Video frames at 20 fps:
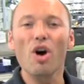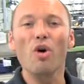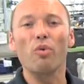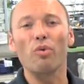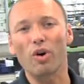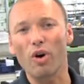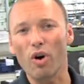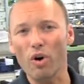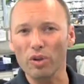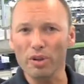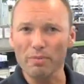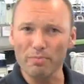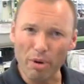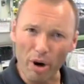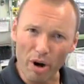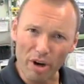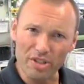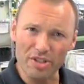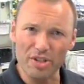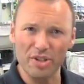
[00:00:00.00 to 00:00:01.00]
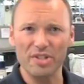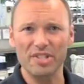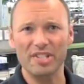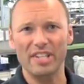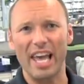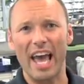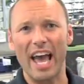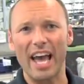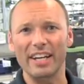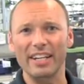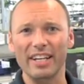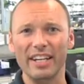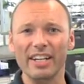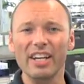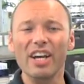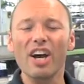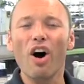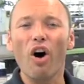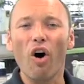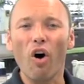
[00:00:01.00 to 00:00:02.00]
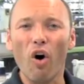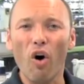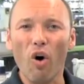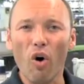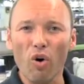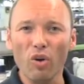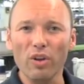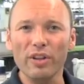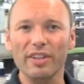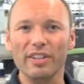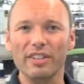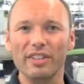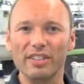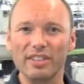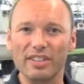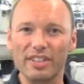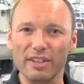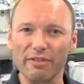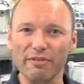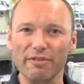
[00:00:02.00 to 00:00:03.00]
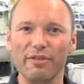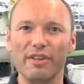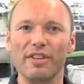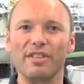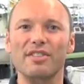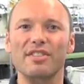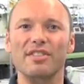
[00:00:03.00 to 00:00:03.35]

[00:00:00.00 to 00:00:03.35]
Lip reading: where all the parts are scanned in, all the different